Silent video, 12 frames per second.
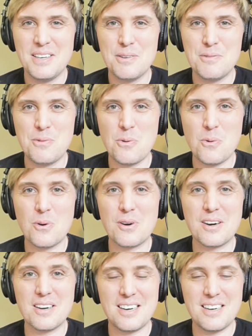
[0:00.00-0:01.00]

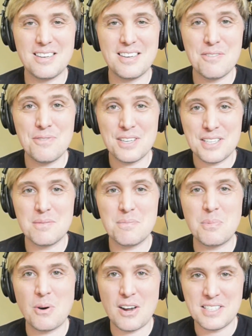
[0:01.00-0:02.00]
for efficient
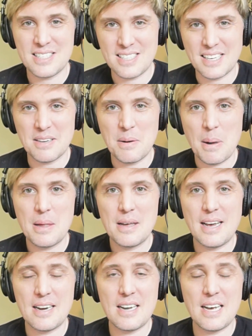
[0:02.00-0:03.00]
processing
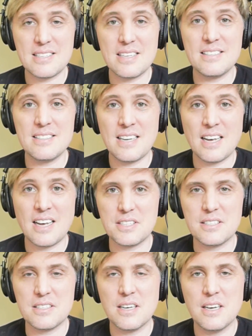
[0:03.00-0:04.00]
and as an
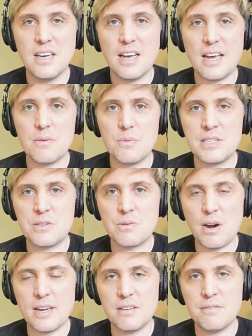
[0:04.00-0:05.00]
intelligence. And we
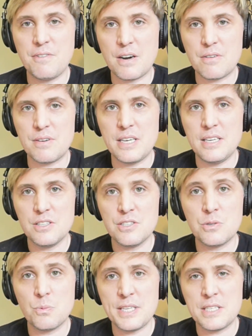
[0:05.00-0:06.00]
strike a very
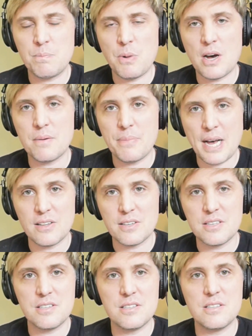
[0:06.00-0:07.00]
sweet spot
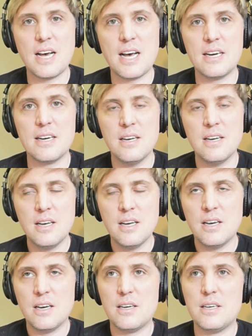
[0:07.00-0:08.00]
balance that
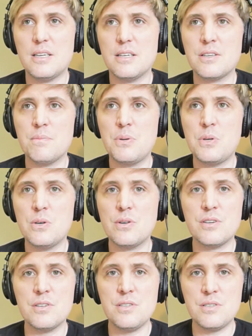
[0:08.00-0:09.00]

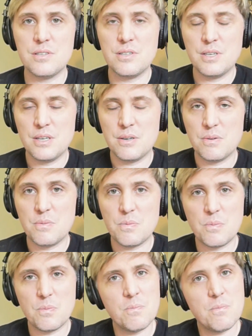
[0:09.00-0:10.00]
computers
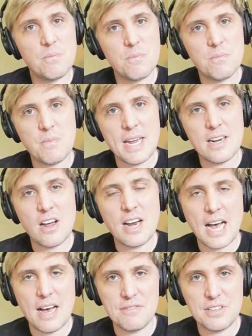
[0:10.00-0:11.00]
may not
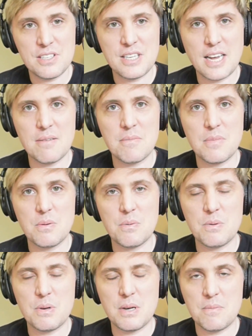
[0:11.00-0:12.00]
have the same
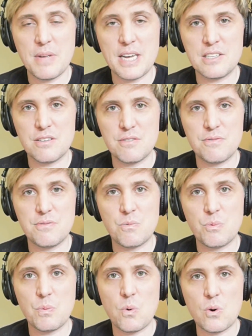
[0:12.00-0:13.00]
mix of
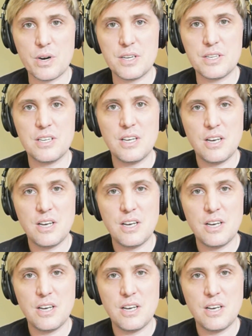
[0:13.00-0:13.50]
rewards